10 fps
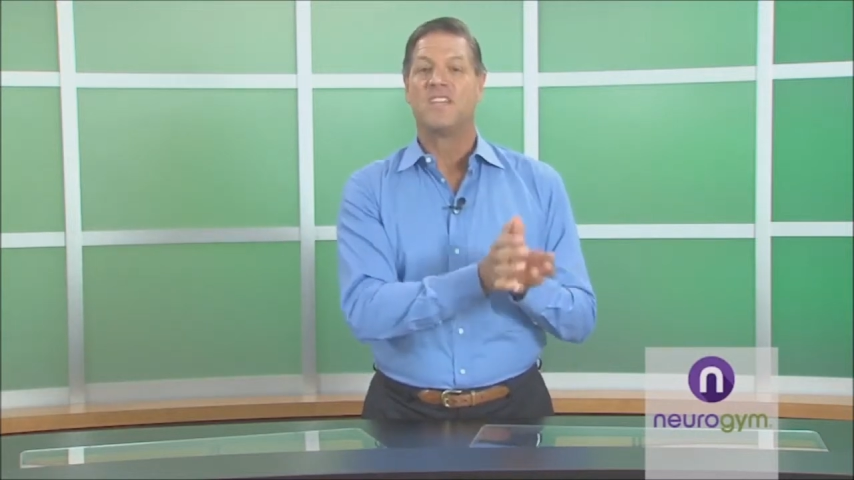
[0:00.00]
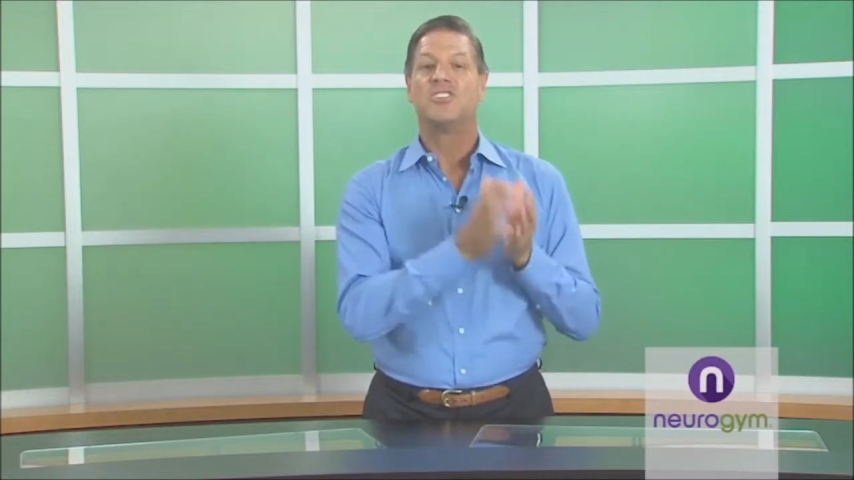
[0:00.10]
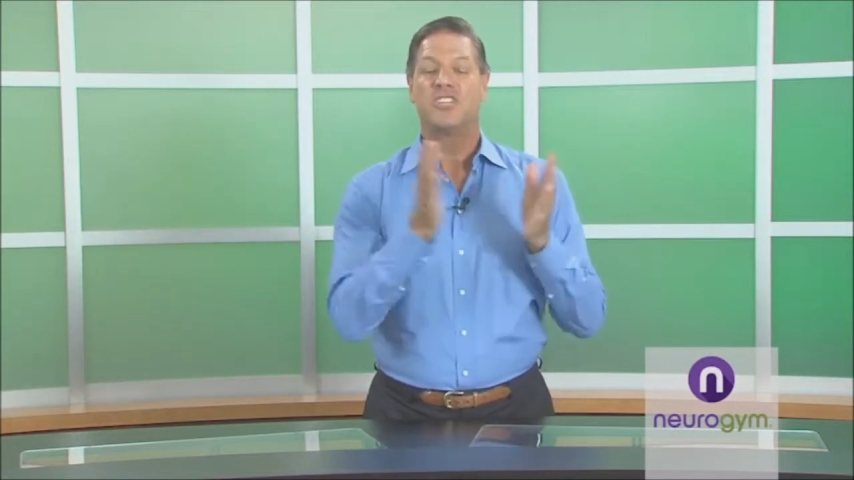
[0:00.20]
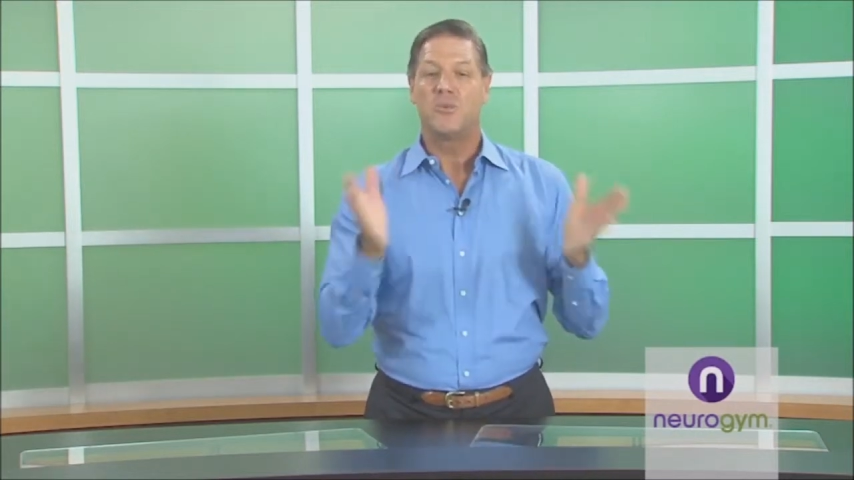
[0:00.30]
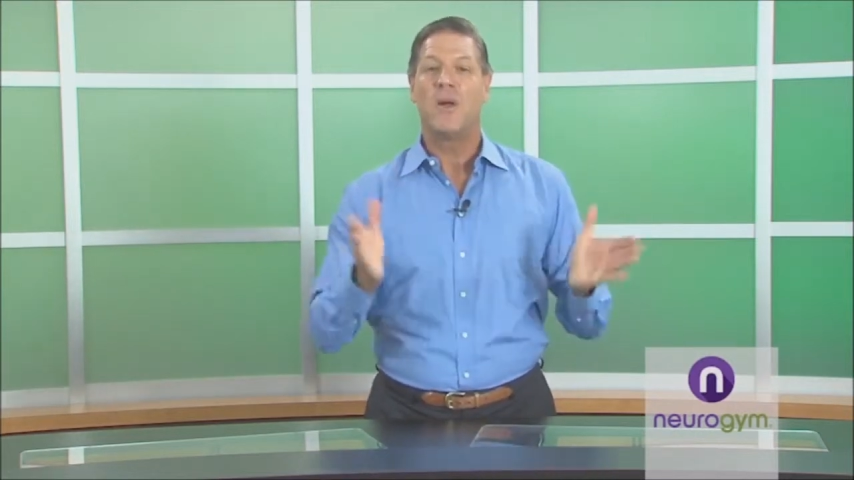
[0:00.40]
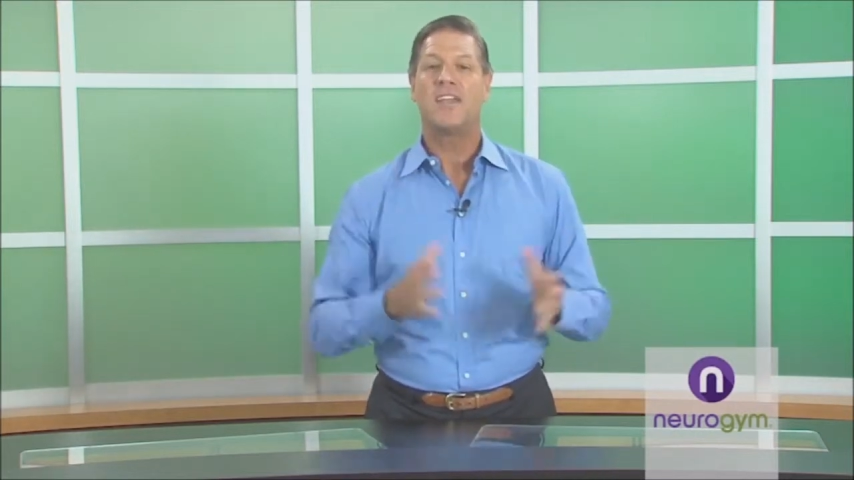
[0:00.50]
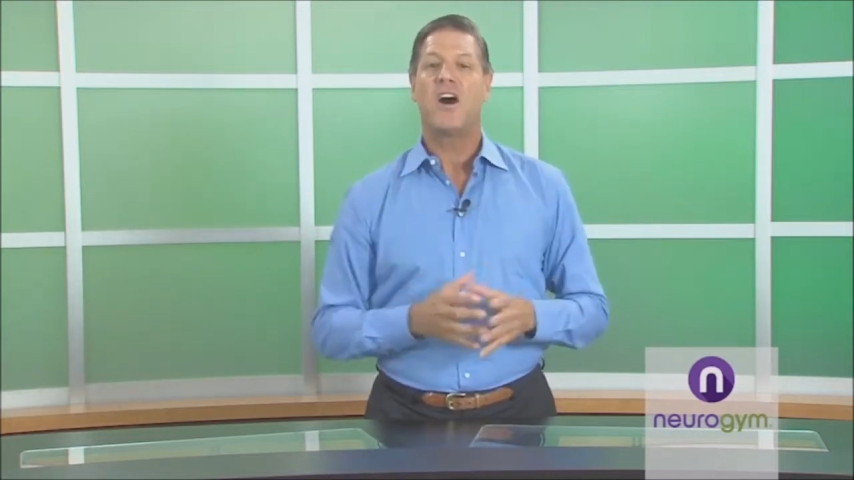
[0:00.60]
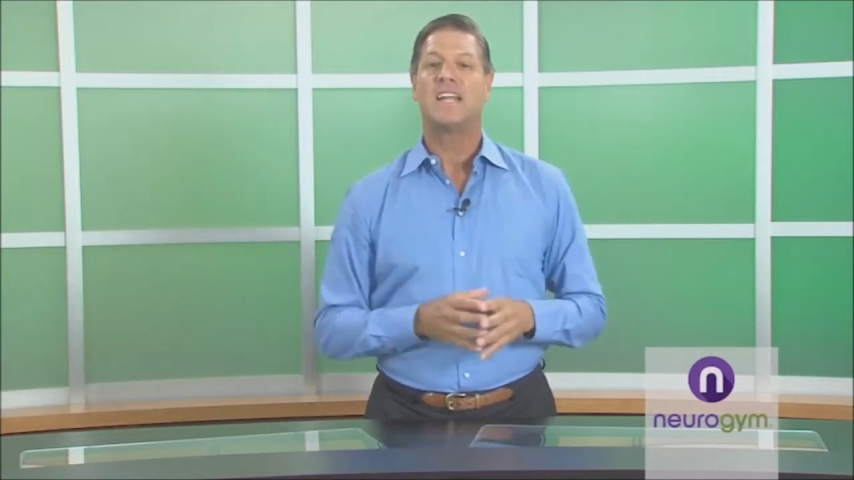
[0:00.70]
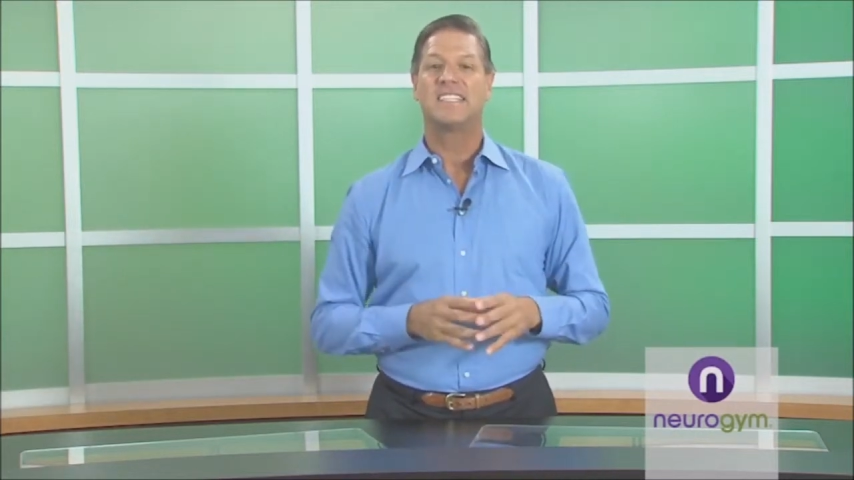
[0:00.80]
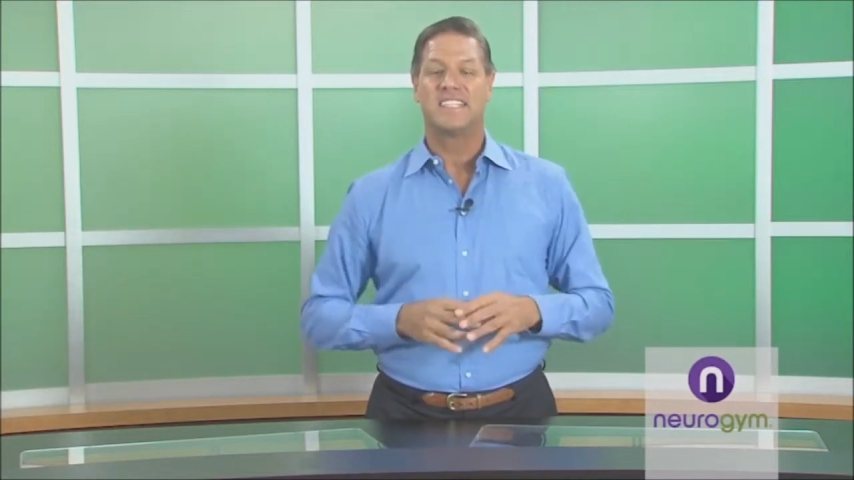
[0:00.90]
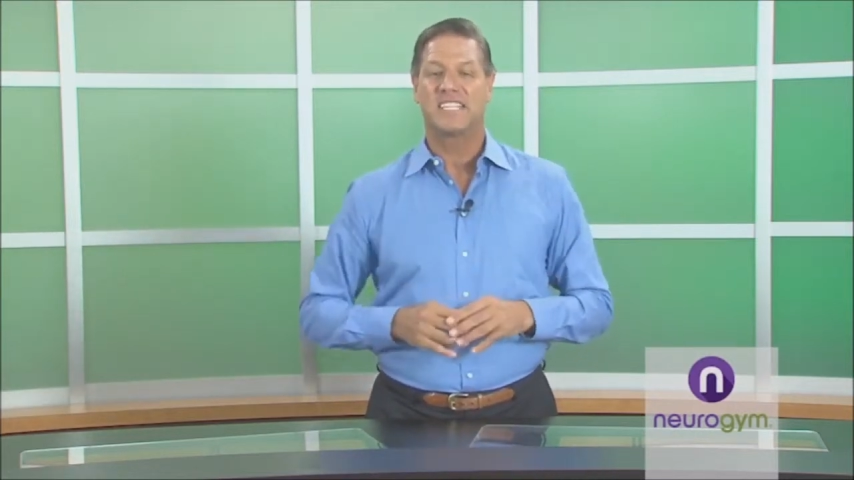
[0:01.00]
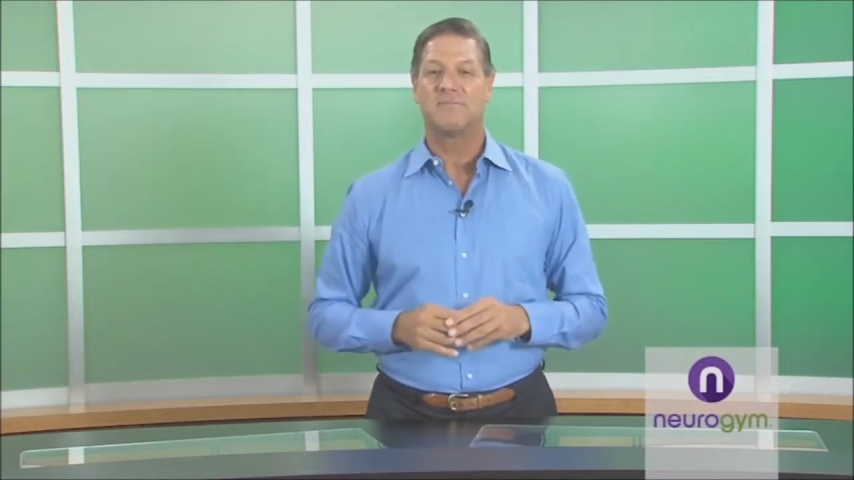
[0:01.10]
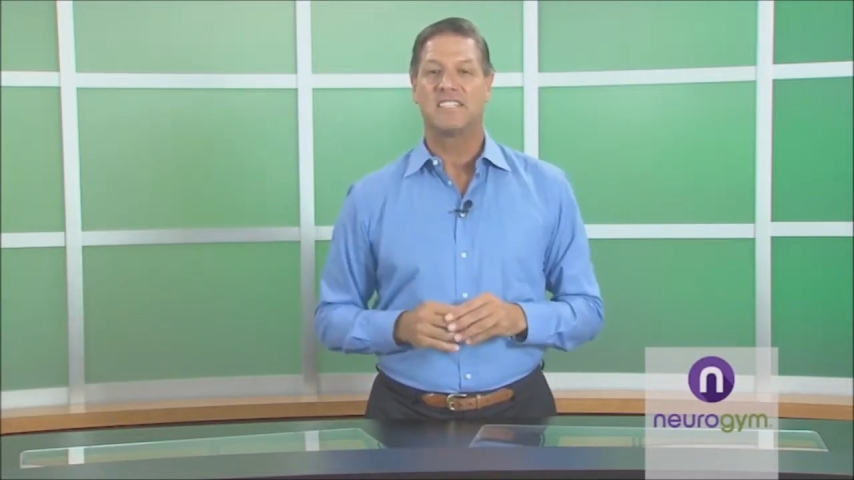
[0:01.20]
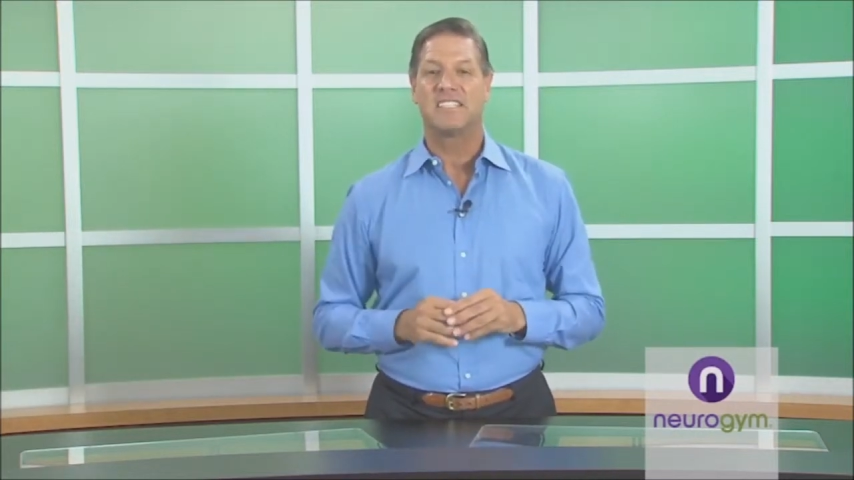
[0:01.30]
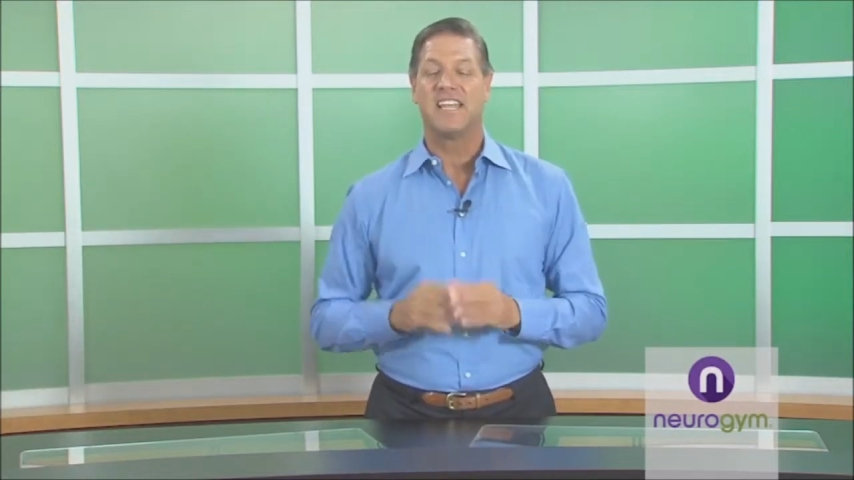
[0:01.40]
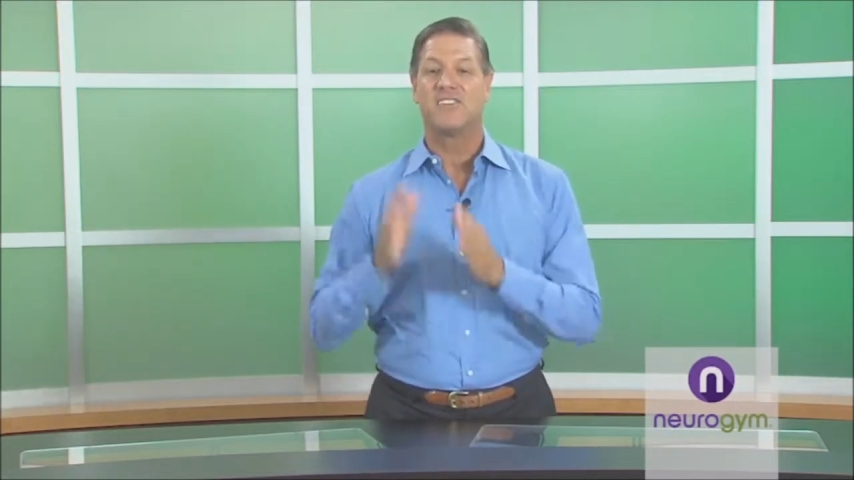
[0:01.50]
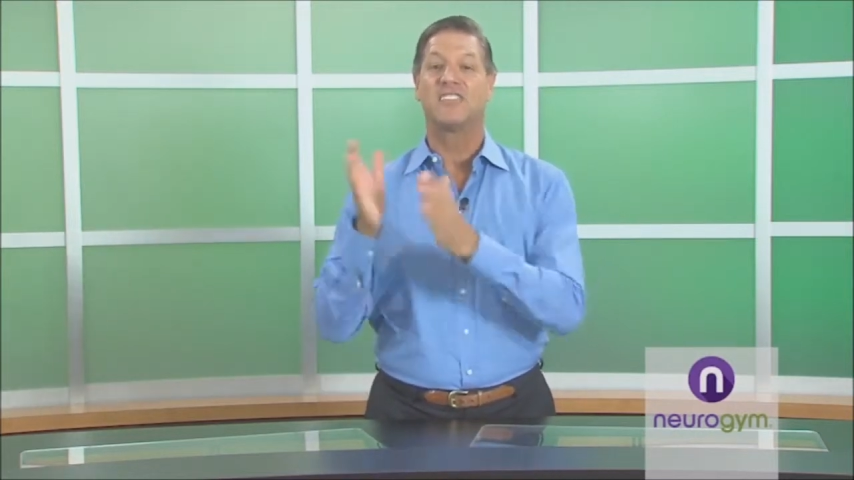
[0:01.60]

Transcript: She went on 6 months later